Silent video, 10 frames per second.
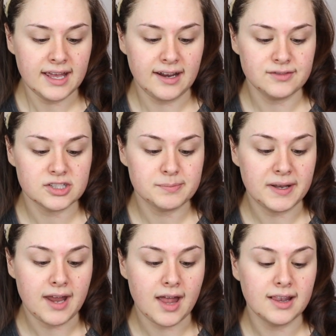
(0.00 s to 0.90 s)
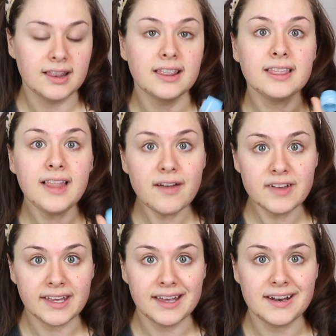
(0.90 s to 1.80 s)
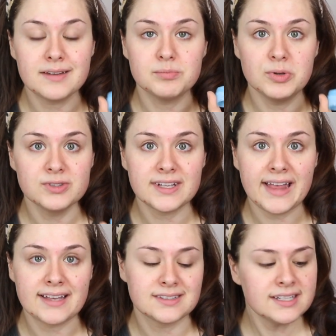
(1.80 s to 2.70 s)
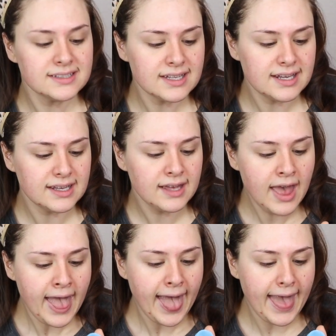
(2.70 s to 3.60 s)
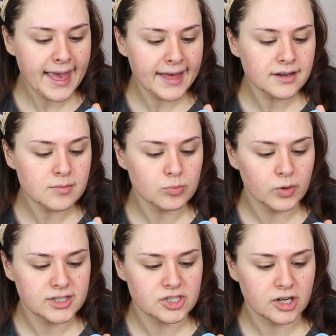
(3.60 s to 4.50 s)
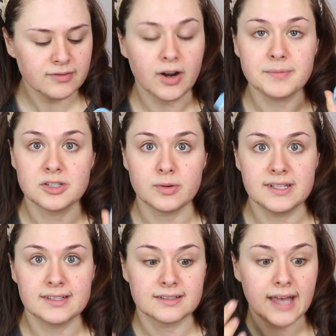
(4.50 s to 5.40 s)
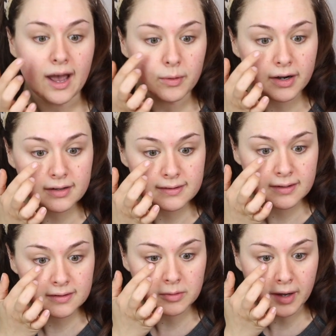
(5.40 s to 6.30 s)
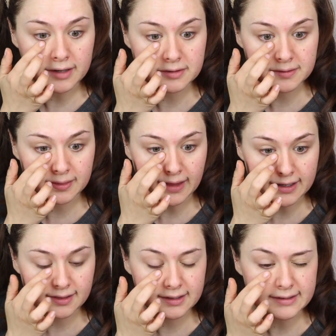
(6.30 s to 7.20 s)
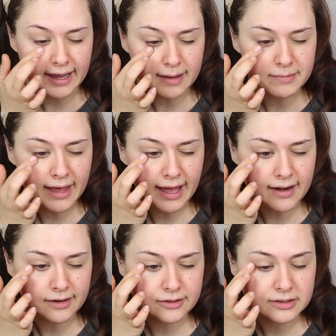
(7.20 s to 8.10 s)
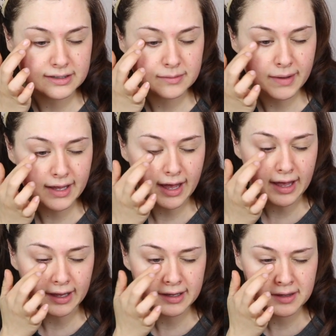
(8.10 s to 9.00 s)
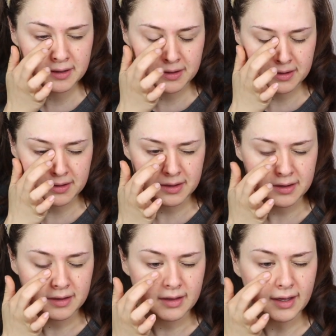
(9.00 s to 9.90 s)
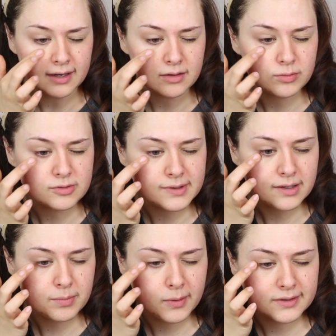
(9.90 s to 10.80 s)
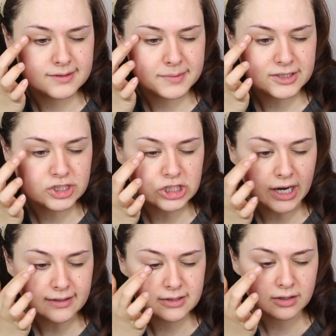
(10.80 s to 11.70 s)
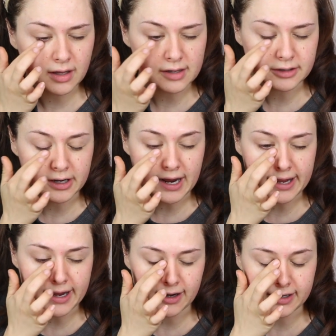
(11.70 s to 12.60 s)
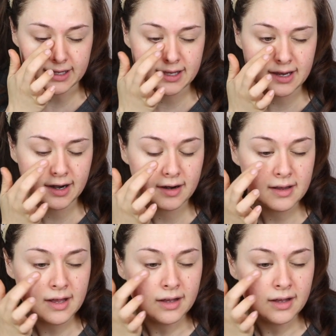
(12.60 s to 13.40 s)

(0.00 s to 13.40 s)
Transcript: And I've just been loving it. It boosts elasticity and moisture for up to 26 hours. So I just lightly dab that underneath my eye. And it's really important to be gentle on your eye area here.